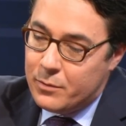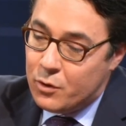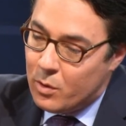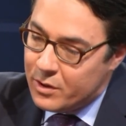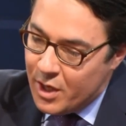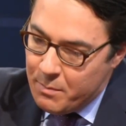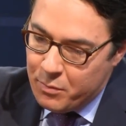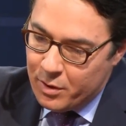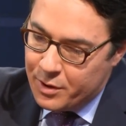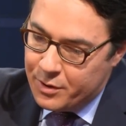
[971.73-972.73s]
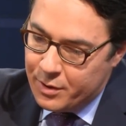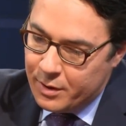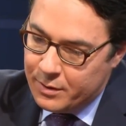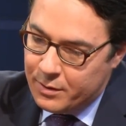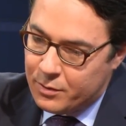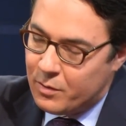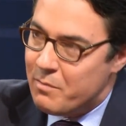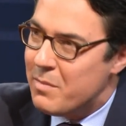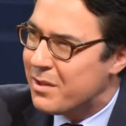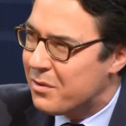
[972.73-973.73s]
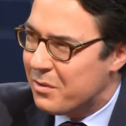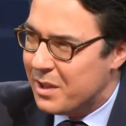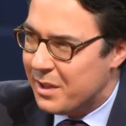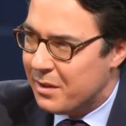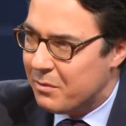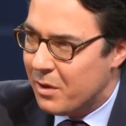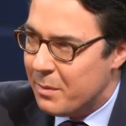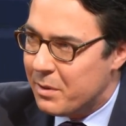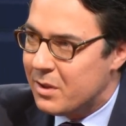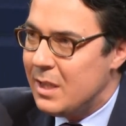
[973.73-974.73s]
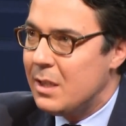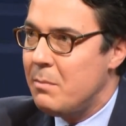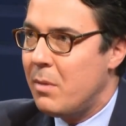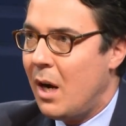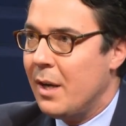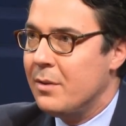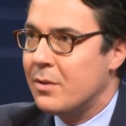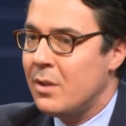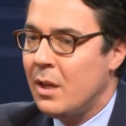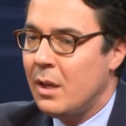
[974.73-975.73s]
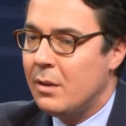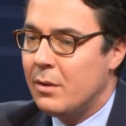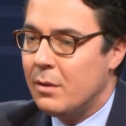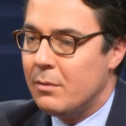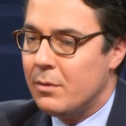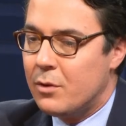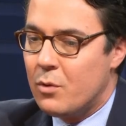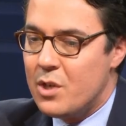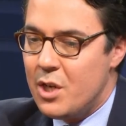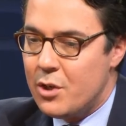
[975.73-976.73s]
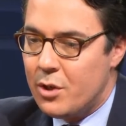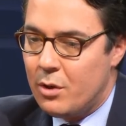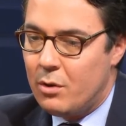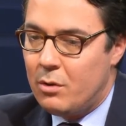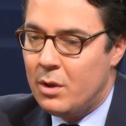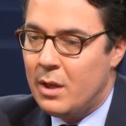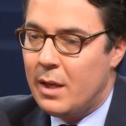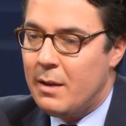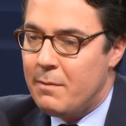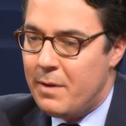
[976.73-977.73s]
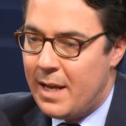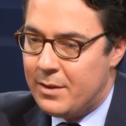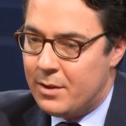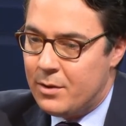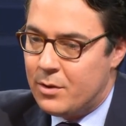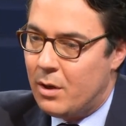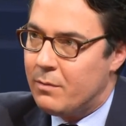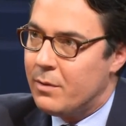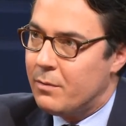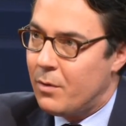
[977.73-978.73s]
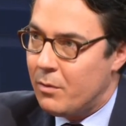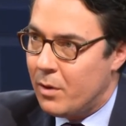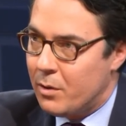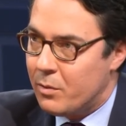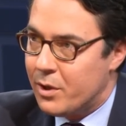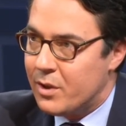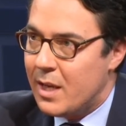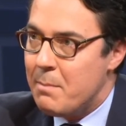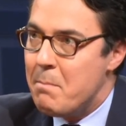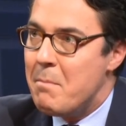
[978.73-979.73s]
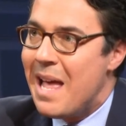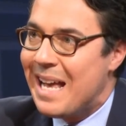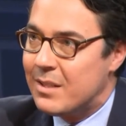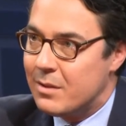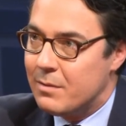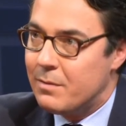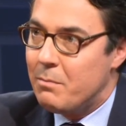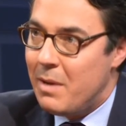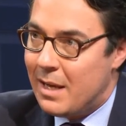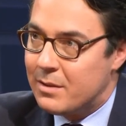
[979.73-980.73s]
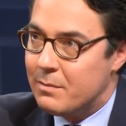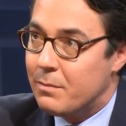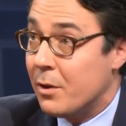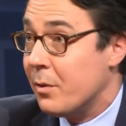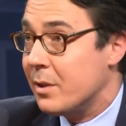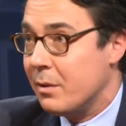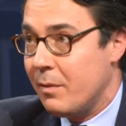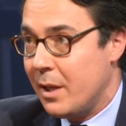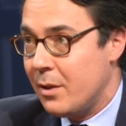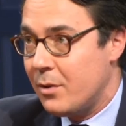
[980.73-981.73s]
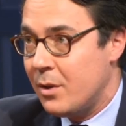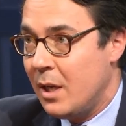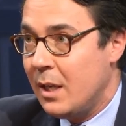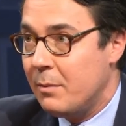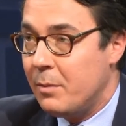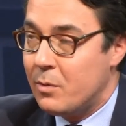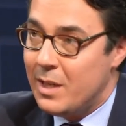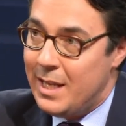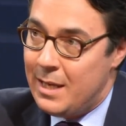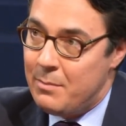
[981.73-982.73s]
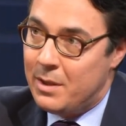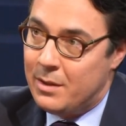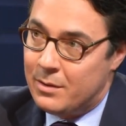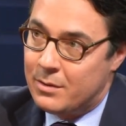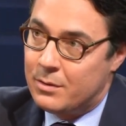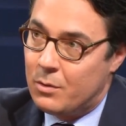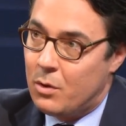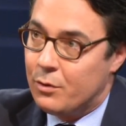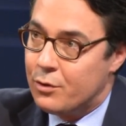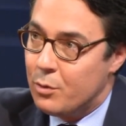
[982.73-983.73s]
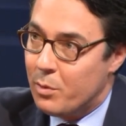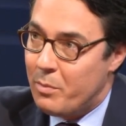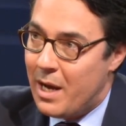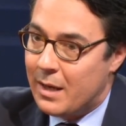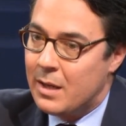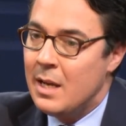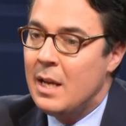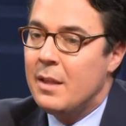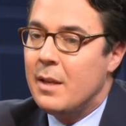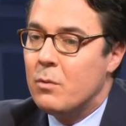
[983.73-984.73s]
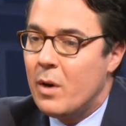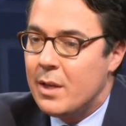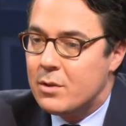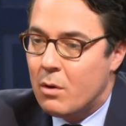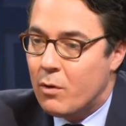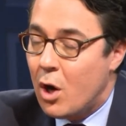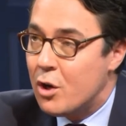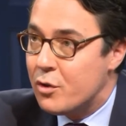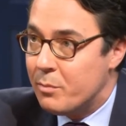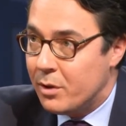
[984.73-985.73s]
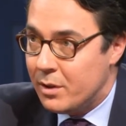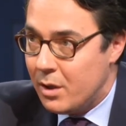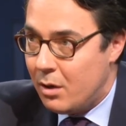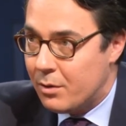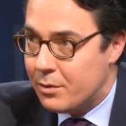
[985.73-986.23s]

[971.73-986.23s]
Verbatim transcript: Jeb Bush is the sort of mystery here, right? Because he combines the traditional advantage of the frontrunner, which is a massive, massive fundraising advantage. Between him and his so-called super PAC, they raised over $100 million,